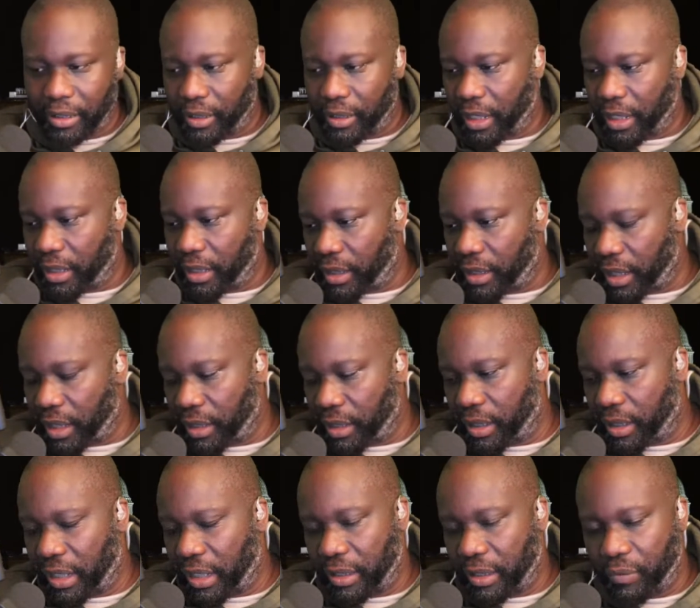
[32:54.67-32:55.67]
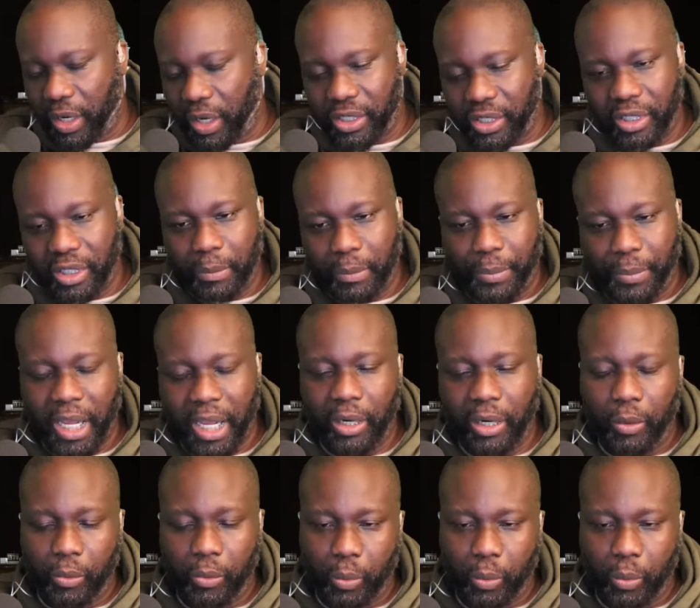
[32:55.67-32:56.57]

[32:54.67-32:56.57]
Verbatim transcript: and, and, and the rest of the panel,